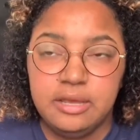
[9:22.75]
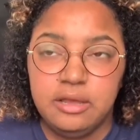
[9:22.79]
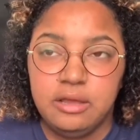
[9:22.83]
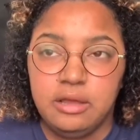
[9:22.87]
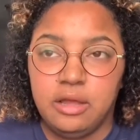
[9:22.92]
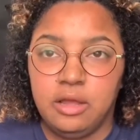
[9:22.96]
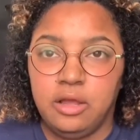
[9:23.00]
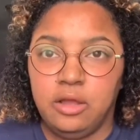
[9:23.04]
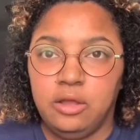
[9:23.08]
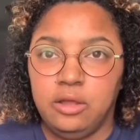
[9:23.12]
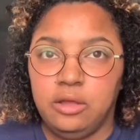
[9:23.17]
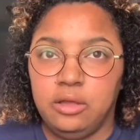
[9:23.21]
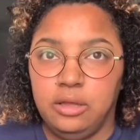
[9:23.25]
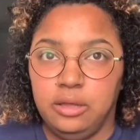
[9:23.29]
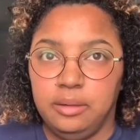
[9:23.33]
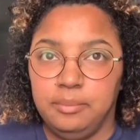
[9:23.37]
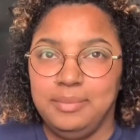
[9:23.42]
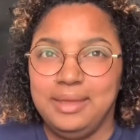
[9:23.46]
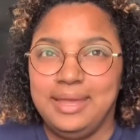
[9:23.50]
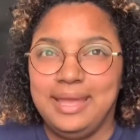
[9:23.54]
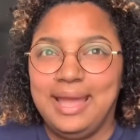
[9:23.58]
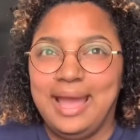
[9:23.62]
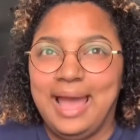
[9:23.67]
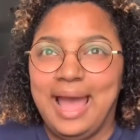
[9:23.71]

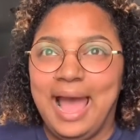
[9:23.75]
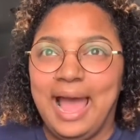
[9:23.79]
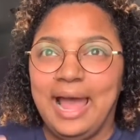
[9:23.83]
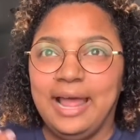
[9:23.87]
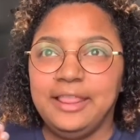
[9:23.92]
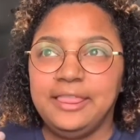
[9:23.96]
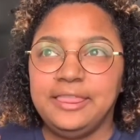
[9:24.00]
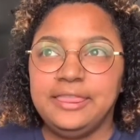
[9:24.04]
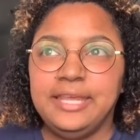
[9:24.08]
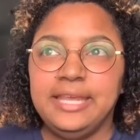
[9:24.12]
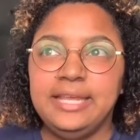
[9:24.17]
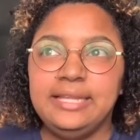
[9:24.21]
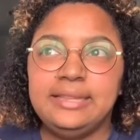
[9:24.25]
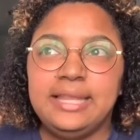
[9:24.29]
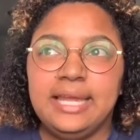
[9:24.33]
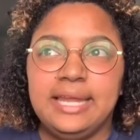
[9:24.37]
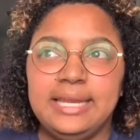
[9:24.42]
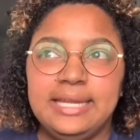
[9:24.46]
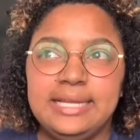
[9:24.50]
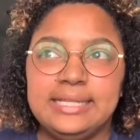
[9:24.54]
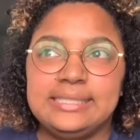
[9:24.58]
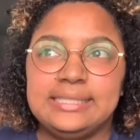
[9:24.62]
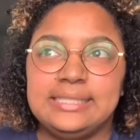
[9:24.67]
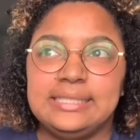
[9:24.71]
I think that
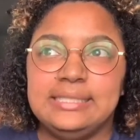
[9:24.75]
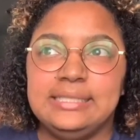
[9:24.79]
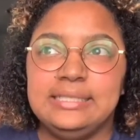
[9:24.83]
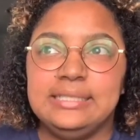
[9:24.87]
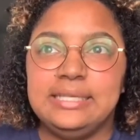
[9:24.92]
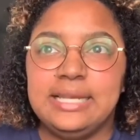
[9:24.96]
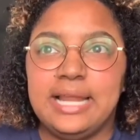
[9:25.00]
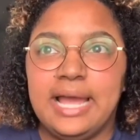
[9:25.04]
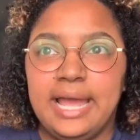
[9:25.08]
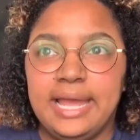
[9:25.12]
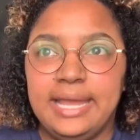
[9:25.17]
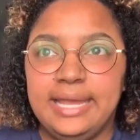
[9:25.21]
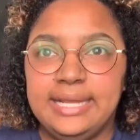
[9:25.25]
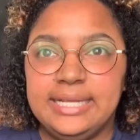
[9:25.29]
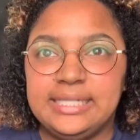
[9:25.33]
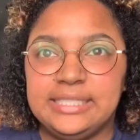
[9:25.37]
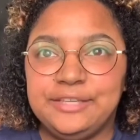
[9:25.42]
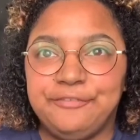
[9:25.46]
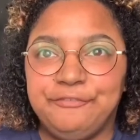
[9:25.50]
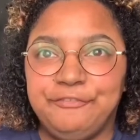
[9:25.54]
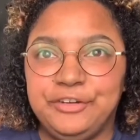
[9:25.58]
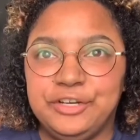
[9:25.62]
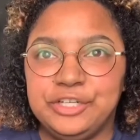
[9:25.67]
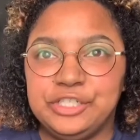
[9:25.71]
it's nice
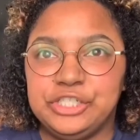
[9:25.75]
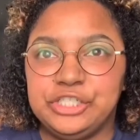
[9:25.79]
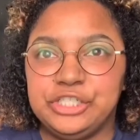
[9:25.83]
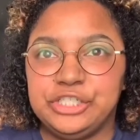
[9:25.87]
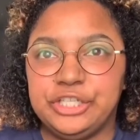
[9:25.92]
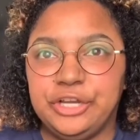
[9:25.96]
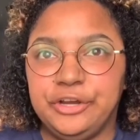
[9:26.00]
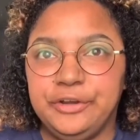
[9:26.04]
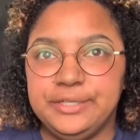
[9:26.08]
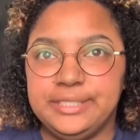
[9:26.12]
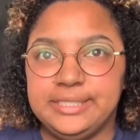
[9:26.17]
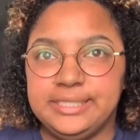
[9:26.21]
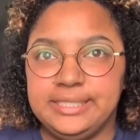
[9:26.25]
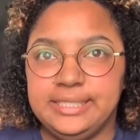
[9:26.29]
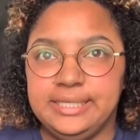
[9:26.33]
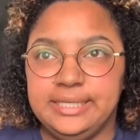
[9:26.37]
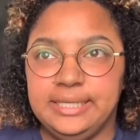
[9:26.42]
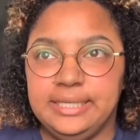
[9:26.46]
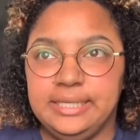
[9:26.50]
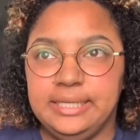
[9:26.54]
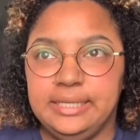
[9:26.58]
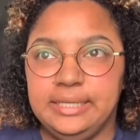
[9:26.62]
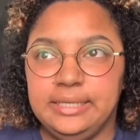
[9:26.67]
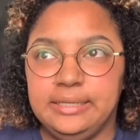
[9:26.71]
for
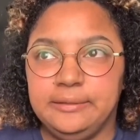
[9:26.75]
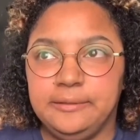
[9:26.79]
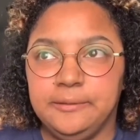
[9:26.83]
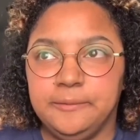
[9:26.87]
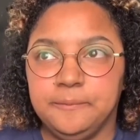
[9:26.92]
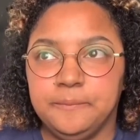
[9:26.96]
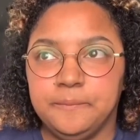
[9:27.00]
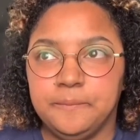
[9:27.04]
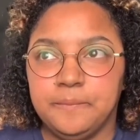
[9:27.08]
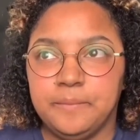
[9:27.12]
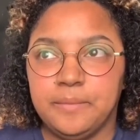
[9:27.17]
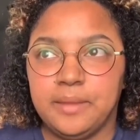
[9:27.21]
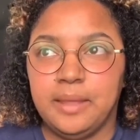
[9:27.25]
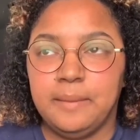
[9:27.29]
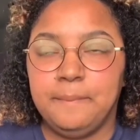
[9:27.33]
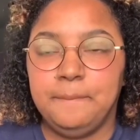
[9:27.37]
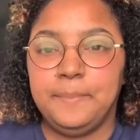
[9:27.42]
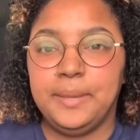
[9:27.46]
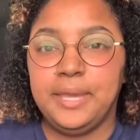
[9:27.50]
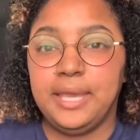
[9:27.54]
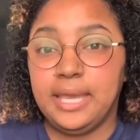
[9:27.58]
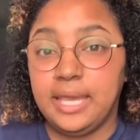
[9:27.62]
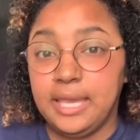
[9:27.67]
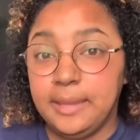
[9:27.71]
certain
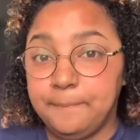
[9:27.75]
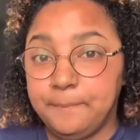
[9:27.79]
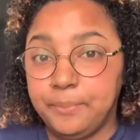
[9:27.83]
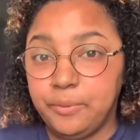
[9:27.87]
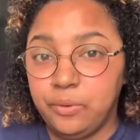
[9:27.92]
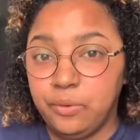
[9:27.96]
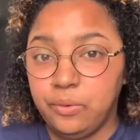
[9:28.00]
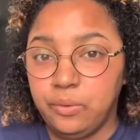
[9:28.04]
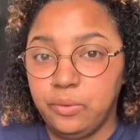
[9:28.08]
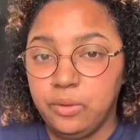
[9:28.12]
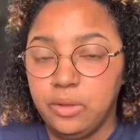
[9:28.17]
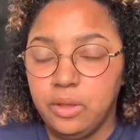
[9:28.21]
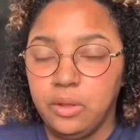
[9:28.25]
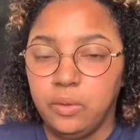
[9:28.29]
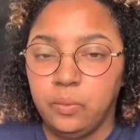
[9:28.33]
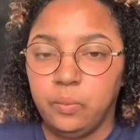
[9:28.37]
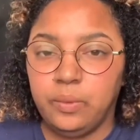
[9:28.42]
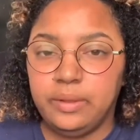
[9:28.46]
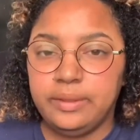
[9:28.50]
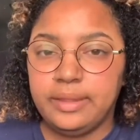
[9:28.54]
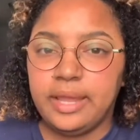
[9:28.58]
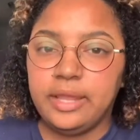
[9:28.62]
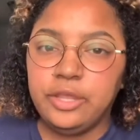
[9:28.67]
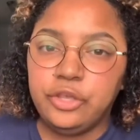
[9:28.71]
people
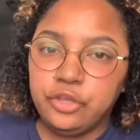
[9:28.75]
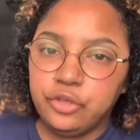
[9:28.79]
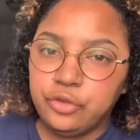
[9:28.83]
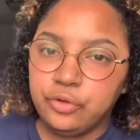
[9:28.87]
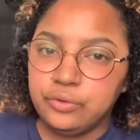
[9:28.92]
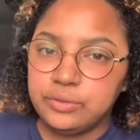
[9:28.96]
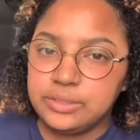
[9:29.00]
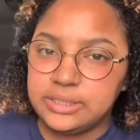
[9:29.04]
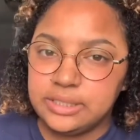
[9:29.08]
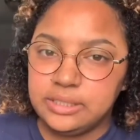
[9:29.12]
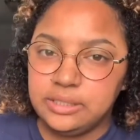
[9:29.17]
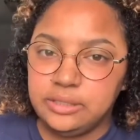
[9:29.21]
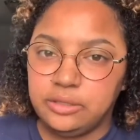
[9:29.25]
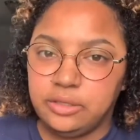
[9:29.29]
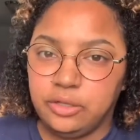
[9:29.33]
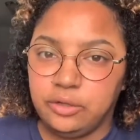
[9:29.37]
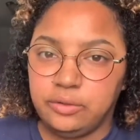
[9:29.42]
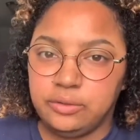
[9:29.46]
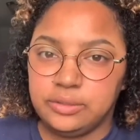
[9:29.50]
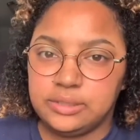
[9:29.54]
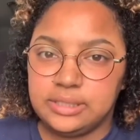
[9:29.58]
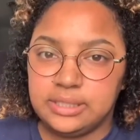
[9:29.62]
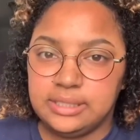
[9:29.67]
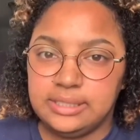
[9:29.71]
when they're using
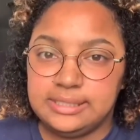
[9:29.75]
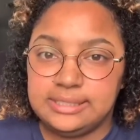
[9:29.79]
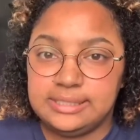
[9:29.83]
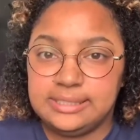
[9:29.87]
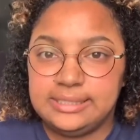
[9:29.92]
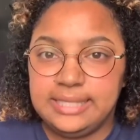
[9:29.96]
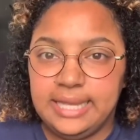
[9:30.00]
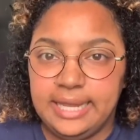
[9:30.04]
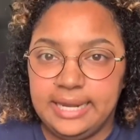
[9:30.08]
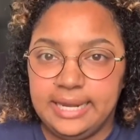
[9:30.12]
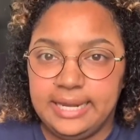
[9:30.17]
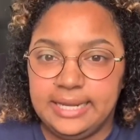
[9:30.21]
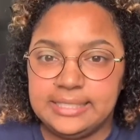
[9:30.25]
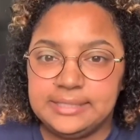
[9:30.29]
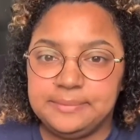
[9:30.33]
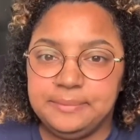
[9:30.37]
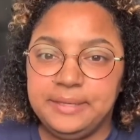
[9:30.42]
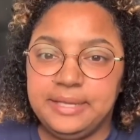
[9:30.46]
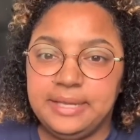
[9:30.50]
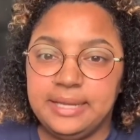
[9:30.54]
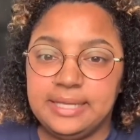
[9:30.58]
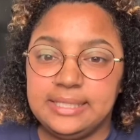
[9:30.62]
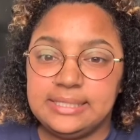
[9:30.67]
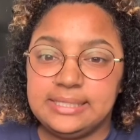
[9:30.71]
those aesthetics,
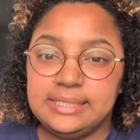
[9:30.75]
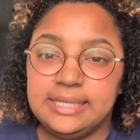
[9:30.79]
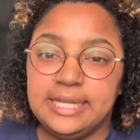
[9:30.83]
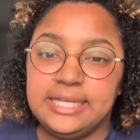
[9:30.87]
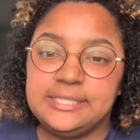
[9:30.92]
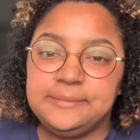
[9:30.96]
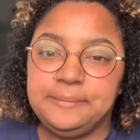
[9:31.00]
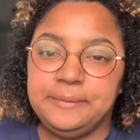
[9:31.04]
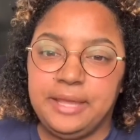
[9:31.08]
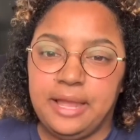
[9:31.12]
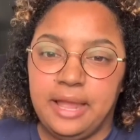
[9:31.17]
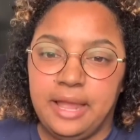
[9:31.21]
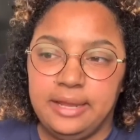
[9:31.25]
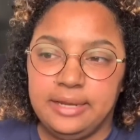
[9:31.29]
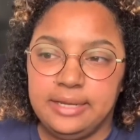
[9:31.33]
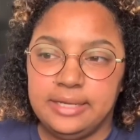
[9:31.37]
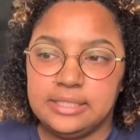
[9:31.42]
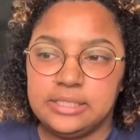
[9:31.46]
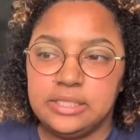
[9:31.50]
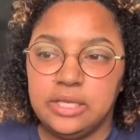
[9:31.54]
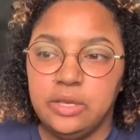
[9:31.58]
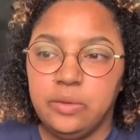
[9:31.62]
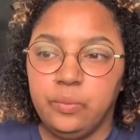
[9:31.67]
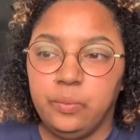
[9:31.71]
because let's be honest,
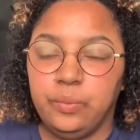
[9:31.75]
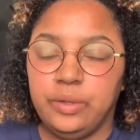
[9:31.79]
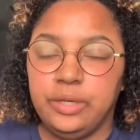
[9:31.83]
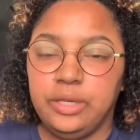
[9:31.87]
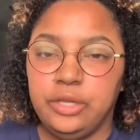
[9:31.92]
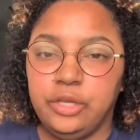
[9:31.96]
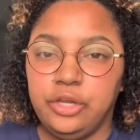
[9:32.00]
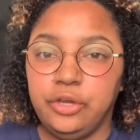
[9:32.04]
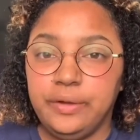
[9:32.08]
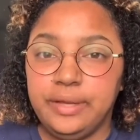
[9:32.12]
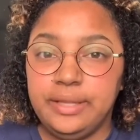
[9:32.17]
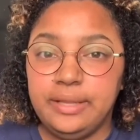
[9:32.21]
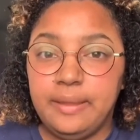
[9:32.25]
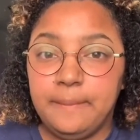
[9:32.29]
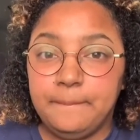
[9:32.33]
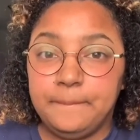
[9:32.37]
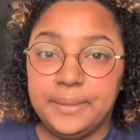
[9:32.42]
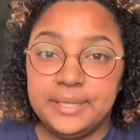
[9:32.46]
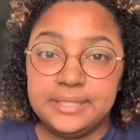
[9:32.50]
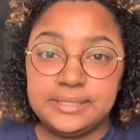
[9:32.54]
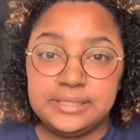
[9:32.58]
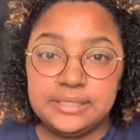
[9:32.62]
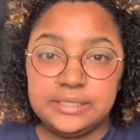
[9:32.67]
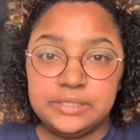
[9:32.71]
when you're in the
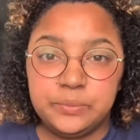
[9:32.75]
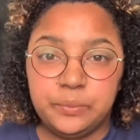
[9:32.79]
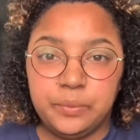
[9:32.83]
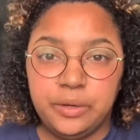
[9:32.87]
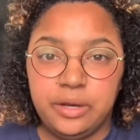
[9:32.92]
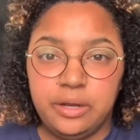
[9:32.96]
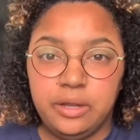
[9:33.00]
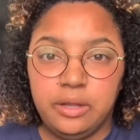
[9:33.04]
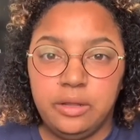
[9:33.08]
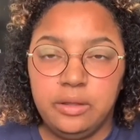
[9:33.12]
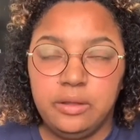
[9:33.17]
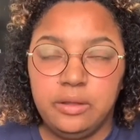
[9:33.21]
business world,